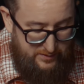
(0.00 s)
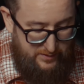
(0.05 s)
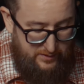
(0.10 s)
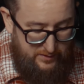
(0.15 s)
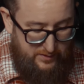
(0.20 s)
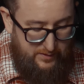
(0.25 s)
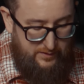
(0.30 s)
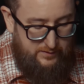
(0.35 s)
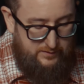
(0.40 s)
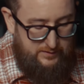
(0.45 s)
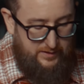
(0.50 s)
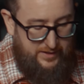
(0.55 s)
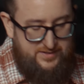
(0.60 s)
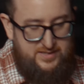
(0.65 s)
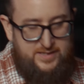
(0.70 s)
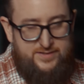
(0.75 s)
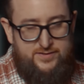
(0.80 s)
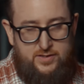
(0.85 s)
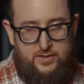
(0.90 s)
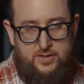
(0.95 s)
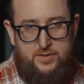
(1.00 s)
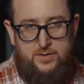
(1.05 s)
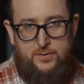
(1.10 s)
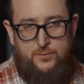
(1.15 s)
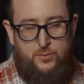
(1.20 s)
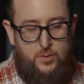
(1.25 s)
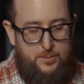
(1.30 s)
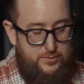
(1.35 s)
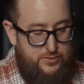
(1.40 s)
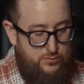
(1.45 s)
a lot of times
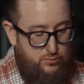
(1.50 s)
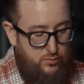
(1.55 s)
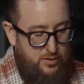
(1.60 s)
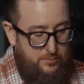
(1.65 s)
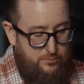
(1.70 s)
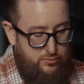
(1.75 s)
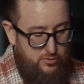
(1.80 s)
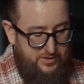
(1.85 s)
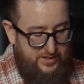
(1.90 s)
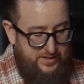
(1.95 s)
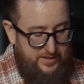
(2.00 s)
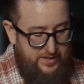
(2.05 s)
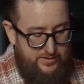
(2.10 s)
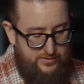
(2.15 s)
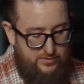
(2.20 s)
the weapon's well broken in,